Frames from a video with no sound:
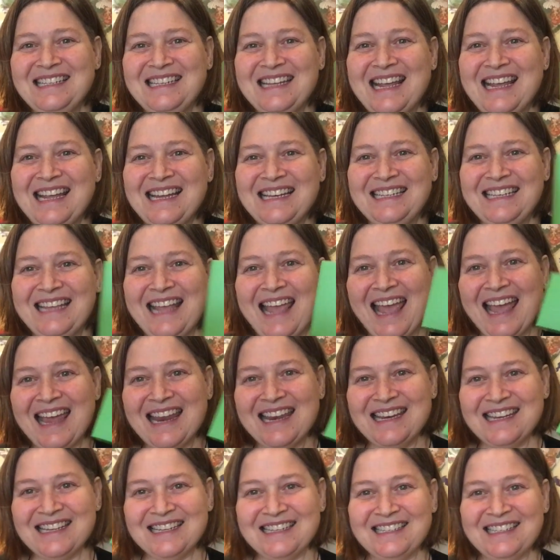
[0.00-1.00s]
Day
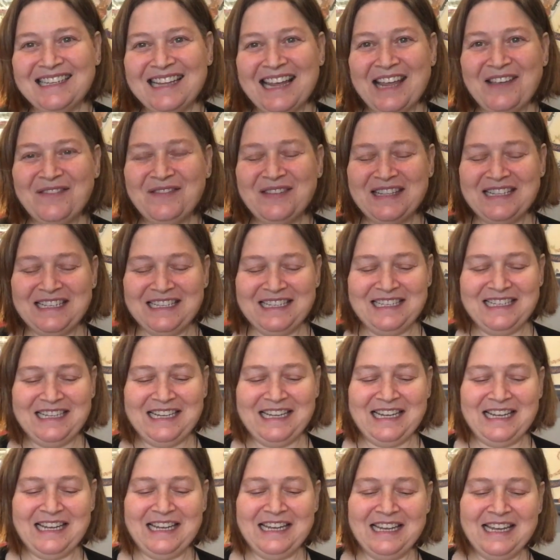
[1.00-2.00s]
10 David's
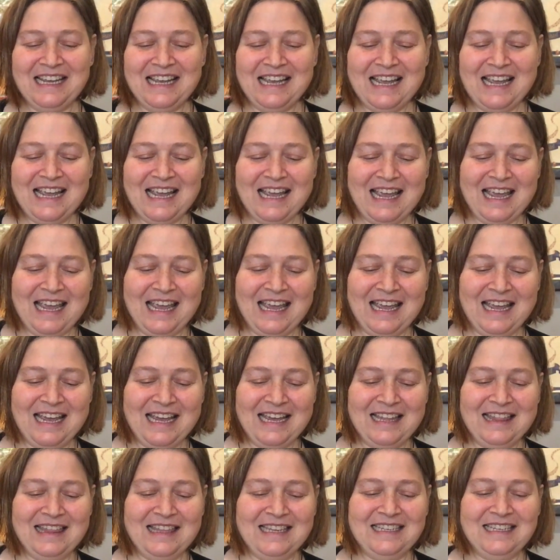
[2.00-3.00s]
tea.
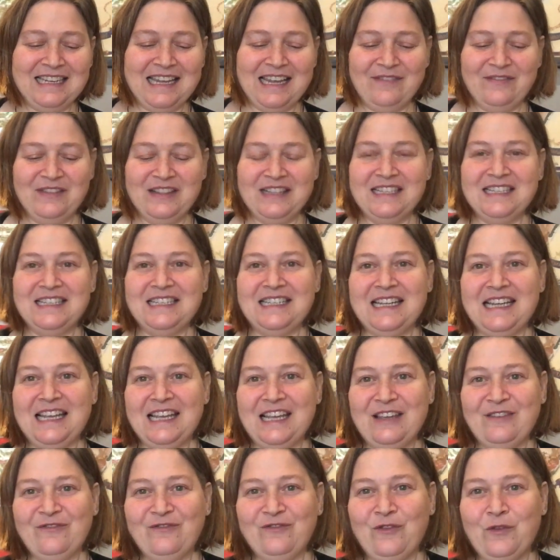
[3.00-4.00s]
And the David's
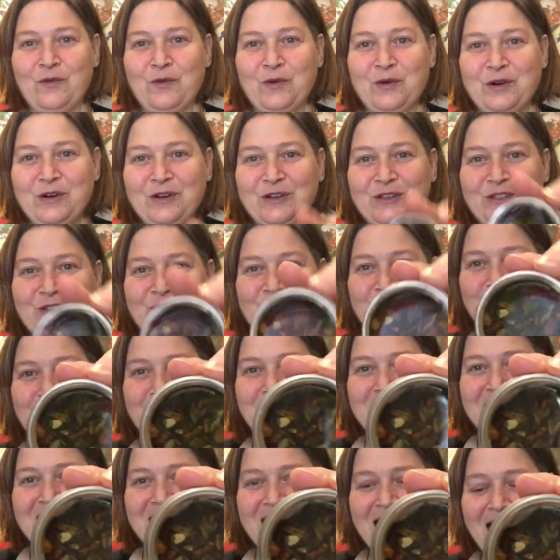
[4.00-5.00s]
tea for
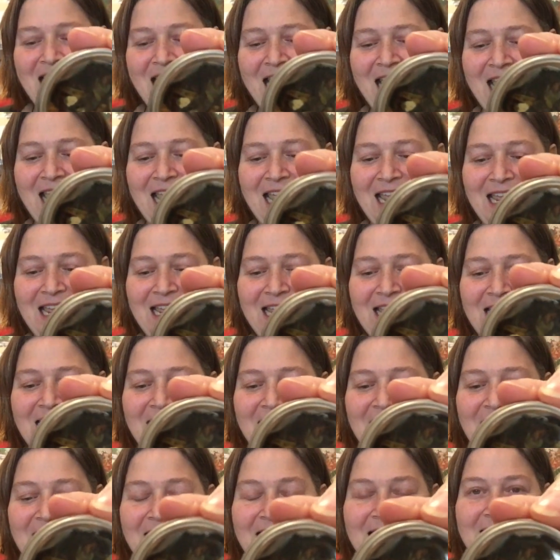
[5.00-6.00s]
today
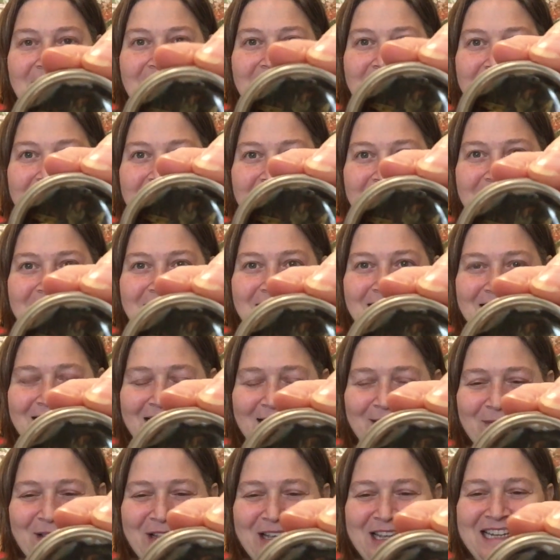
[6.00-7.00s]
is, and
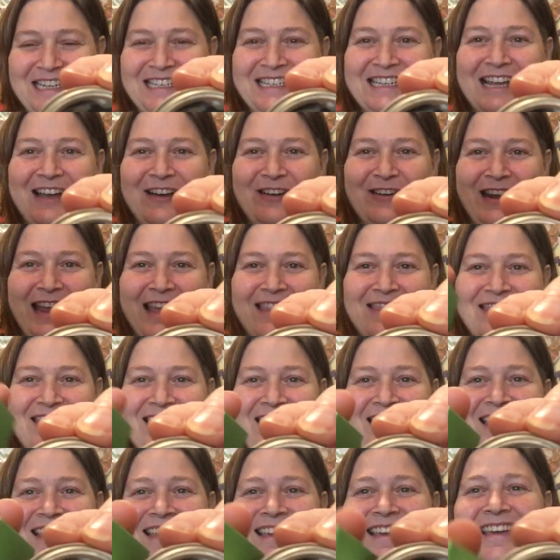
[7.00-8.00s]
I'm looking down at
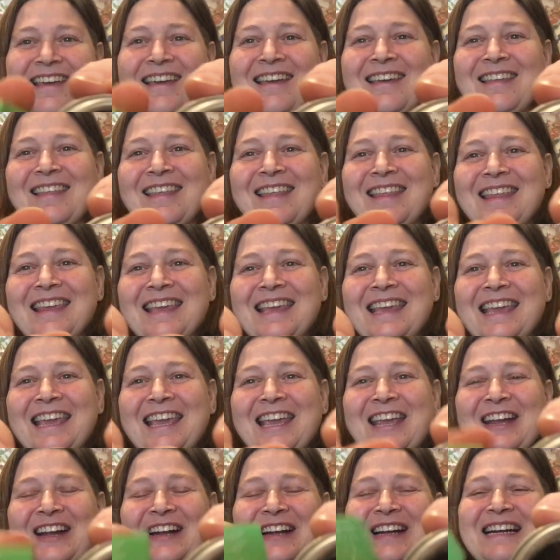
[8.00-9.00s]
the thing
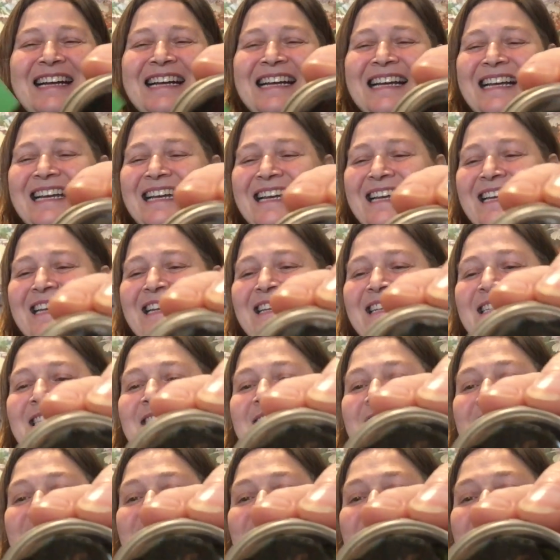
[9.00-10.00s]
here,
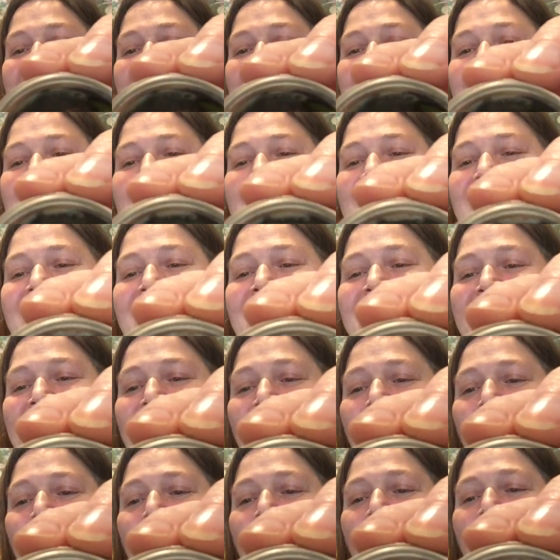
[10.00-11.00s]
is the
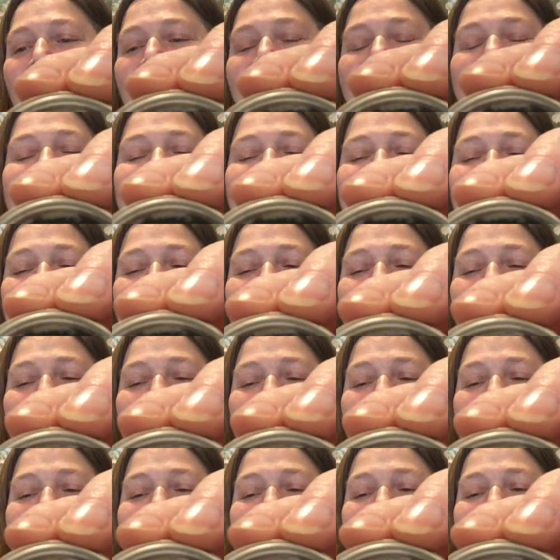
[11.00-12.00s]
walnut
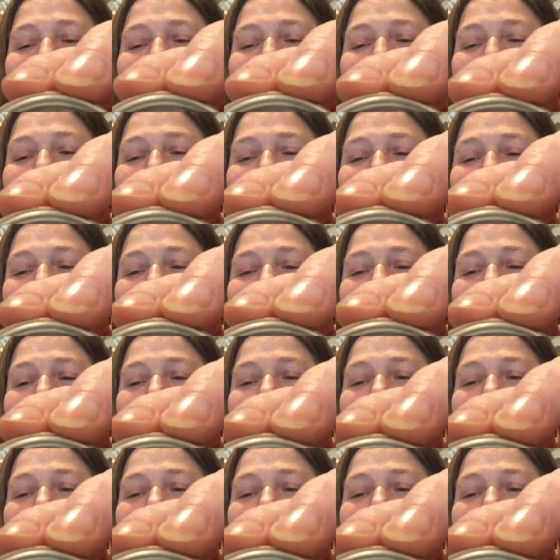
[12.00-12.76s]
orange